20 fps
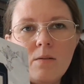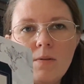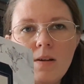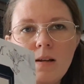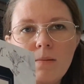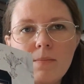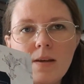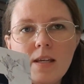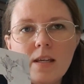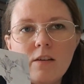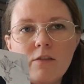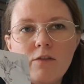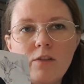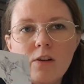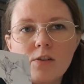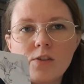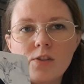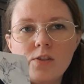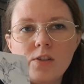will make a floss